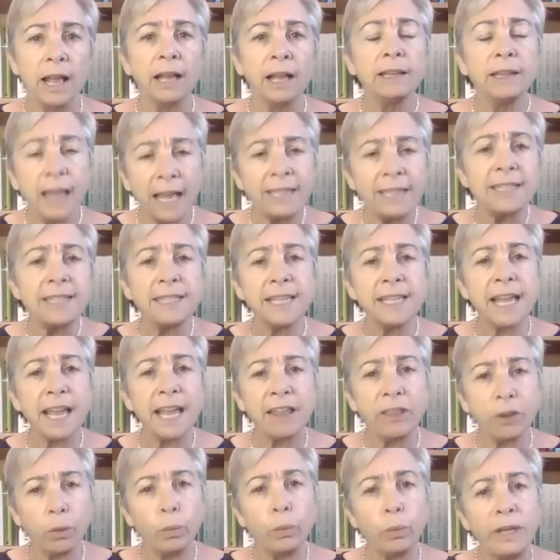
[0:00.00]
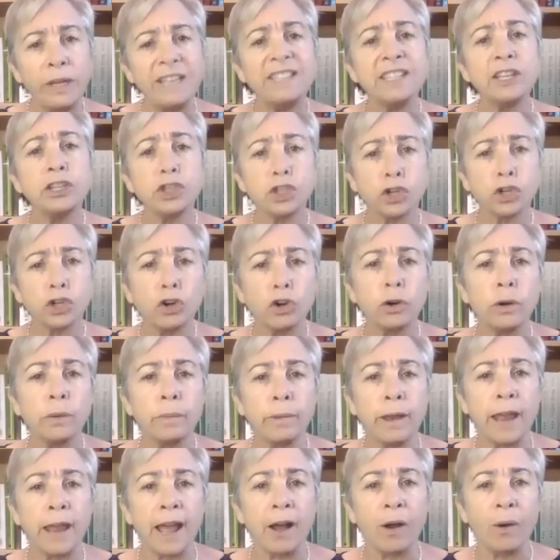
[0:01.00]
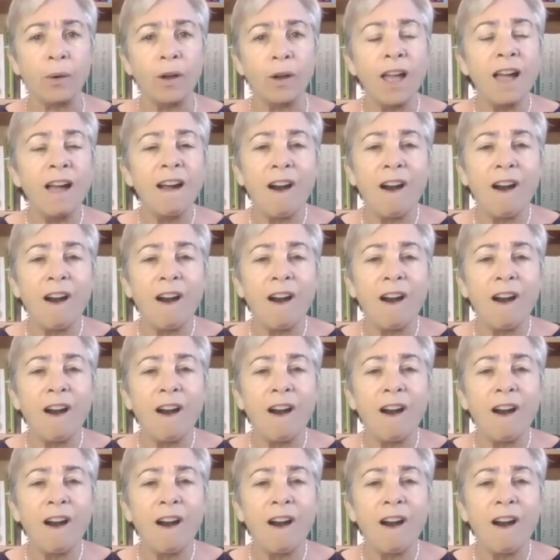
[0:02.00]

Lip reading: Let's say that we deter him now.